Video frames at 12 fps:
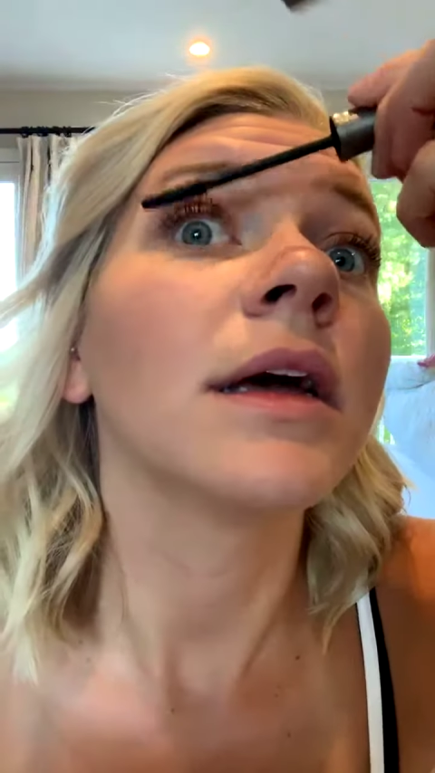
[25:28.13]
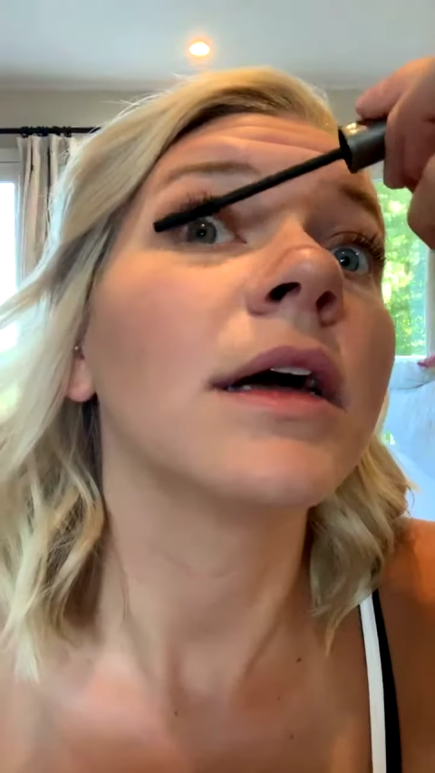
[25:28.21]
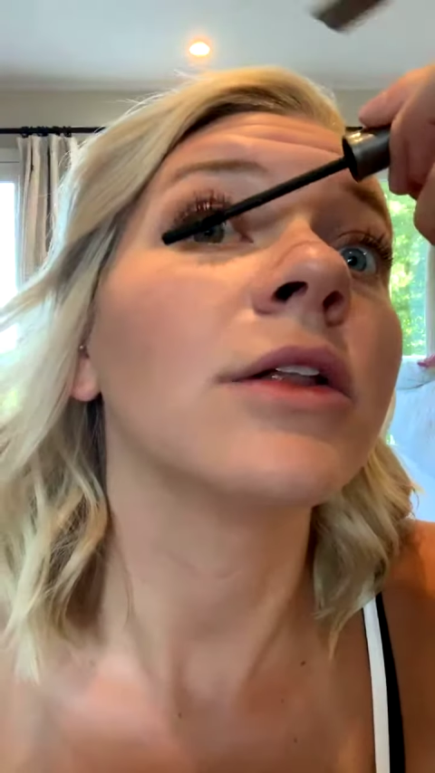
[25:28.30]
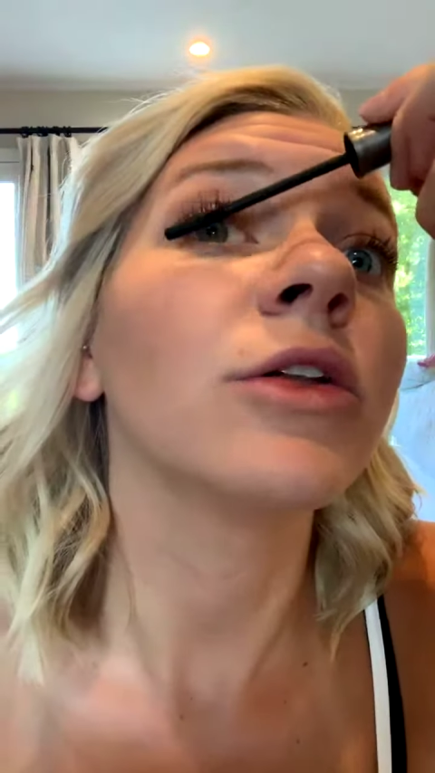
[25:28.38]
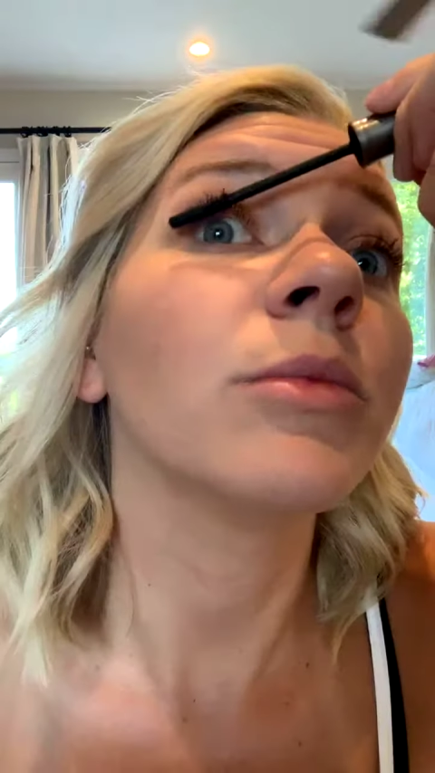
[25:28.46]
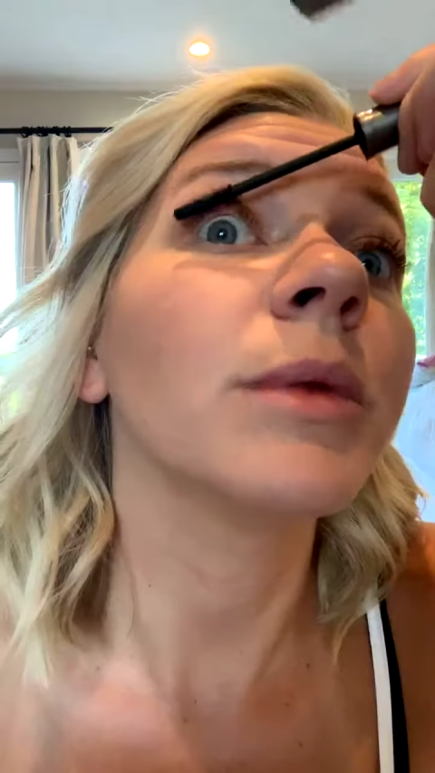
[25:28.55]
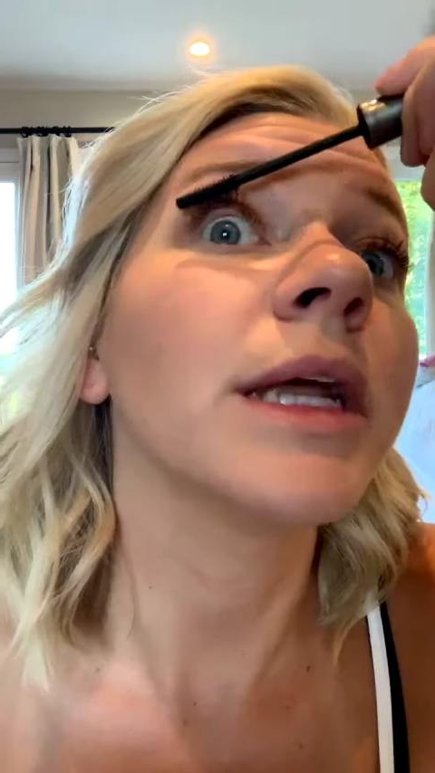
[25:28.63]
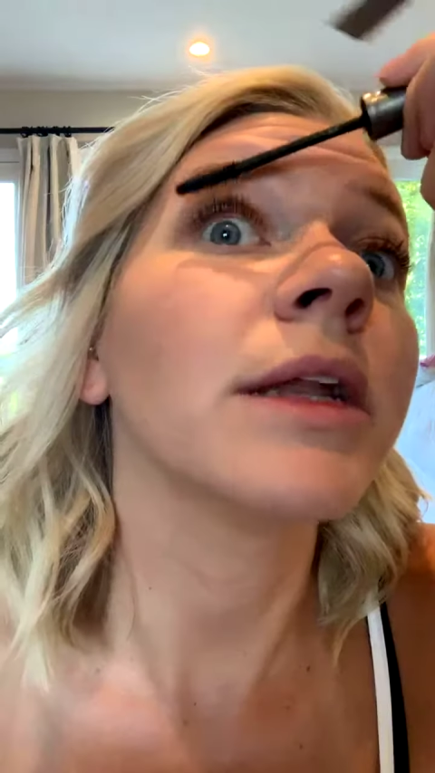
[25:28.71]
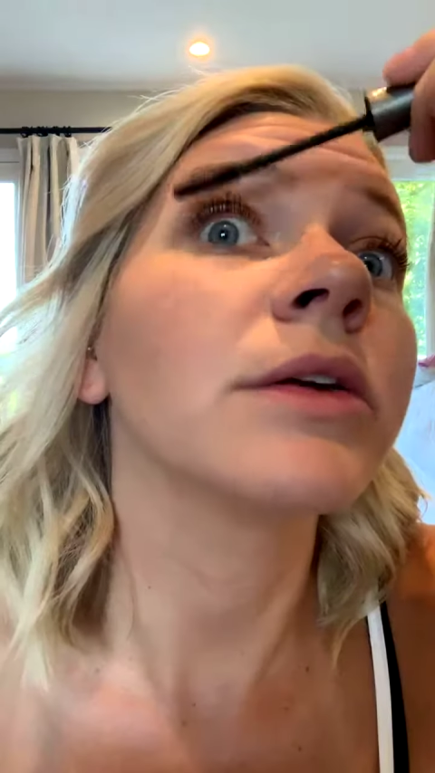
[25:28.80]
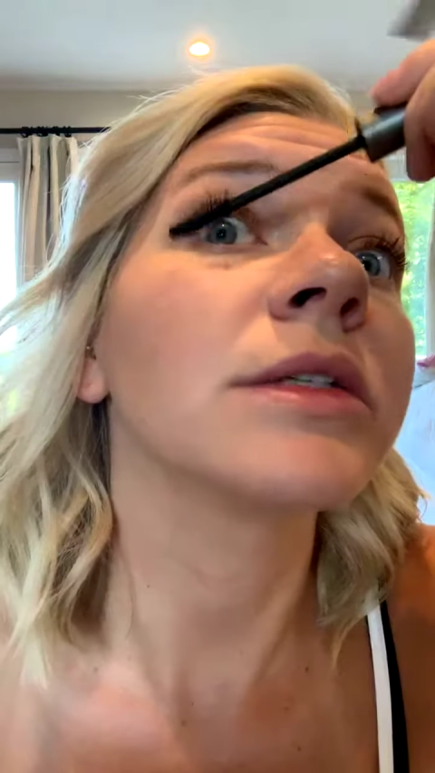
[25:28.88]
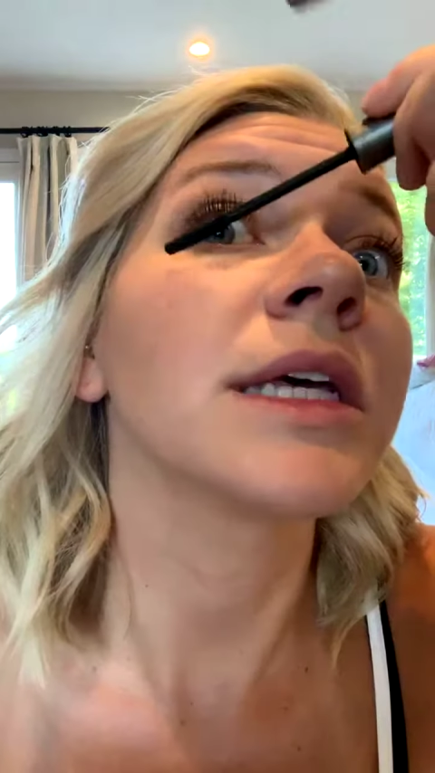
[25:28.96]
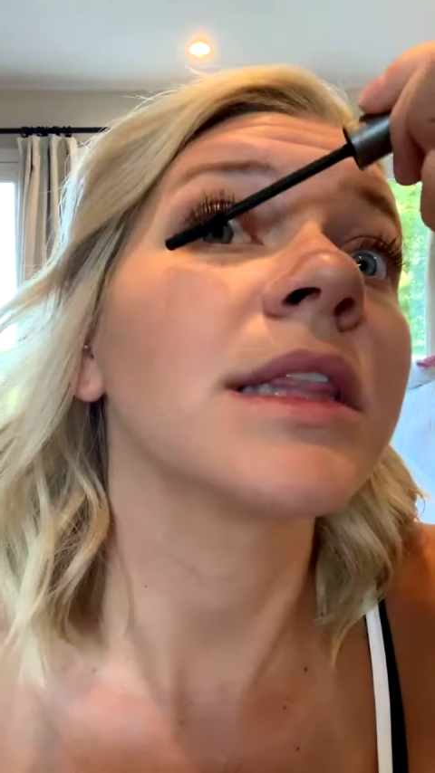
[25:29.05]

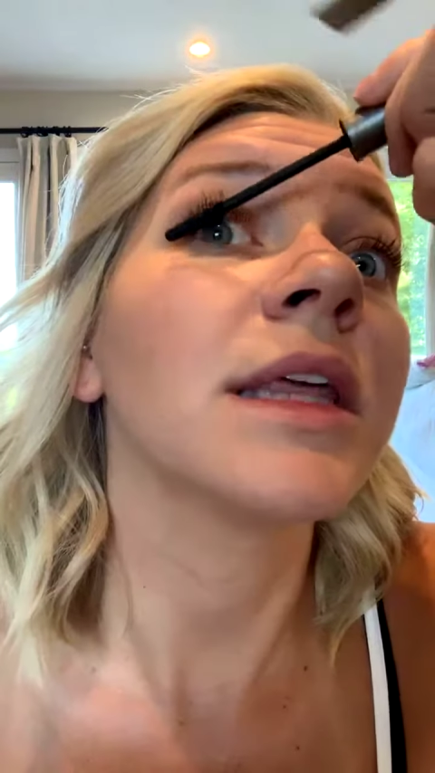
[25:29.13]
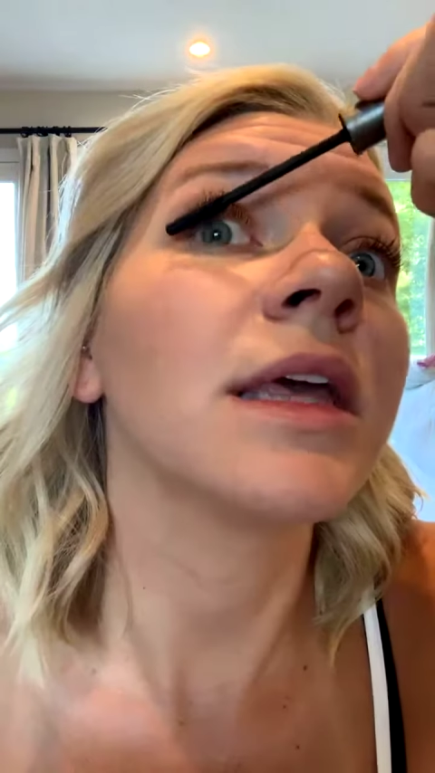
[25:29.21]
illuminators, I